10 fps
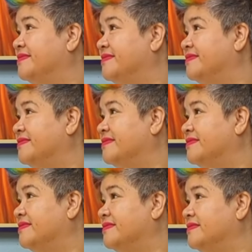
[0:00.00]

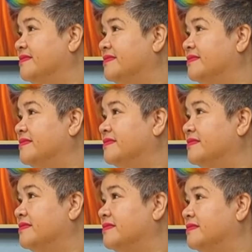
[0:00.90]

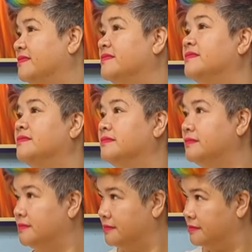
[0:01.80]

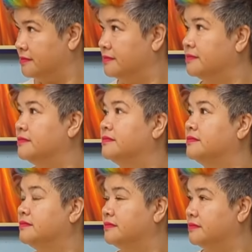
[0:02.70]

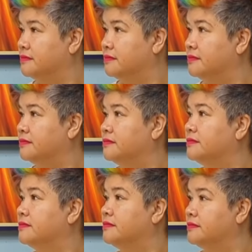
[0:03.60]

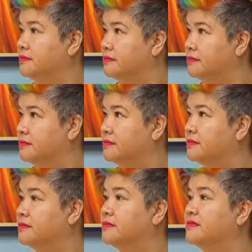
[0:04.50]

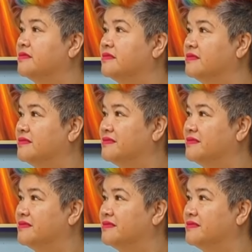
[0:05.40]
[no speech]